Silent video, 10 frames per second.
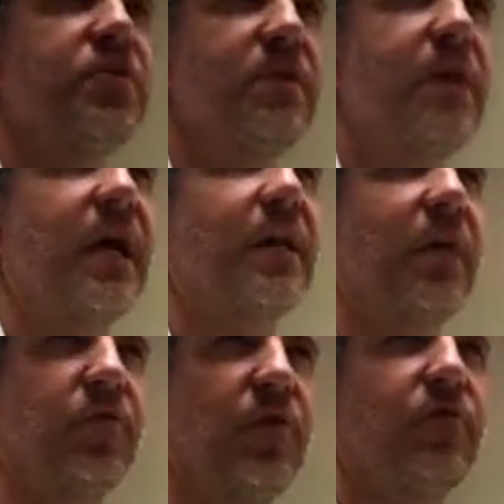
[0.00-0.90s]
is see you back in
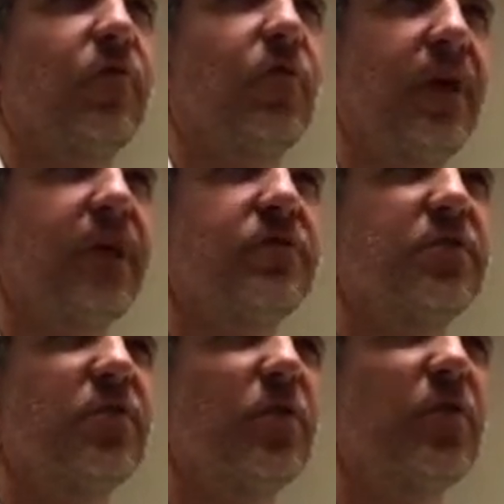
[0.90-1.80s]
like 3 to 4 weeks.
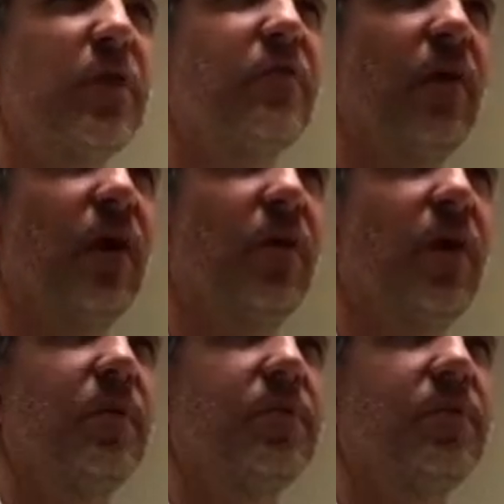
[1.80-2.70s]
Let's do a 3-week
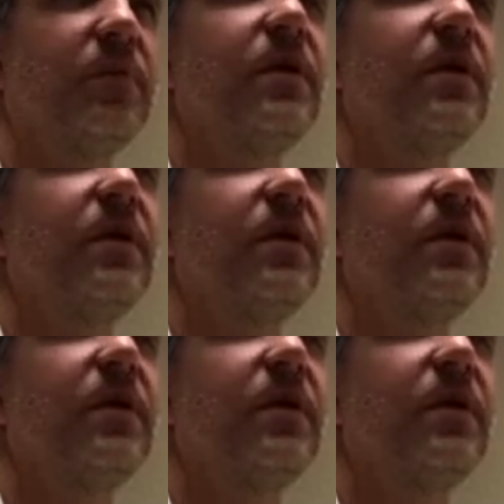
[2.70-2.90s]
follow-up.